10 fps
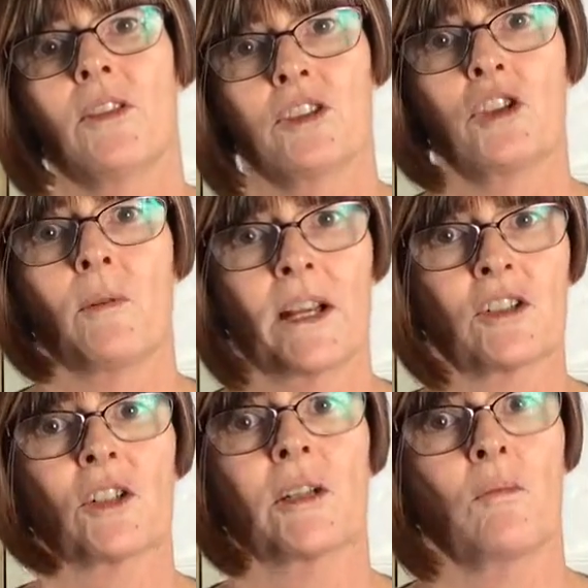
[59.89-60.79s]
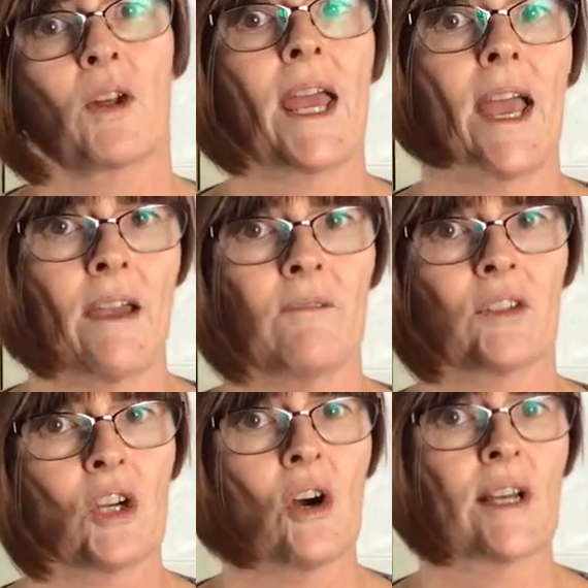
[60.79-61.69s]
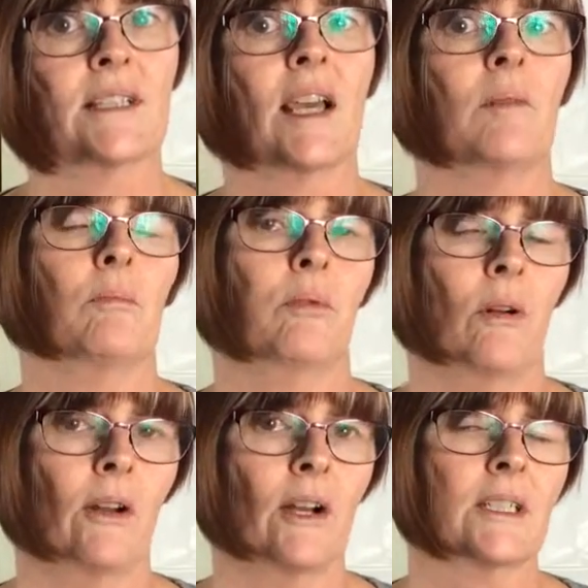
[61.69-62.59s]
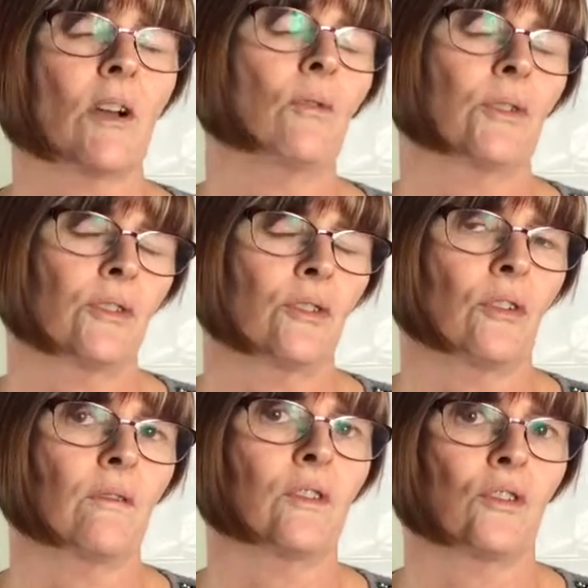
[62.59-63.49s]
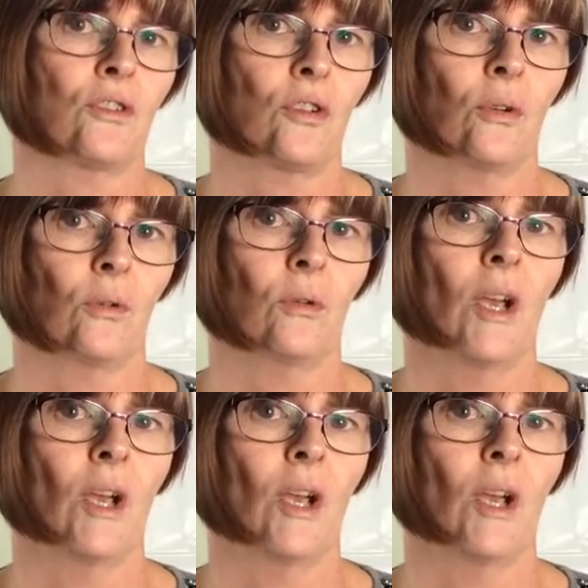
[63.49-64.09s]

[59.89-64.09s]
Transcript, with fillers: that you actually want to advertise that product or service to.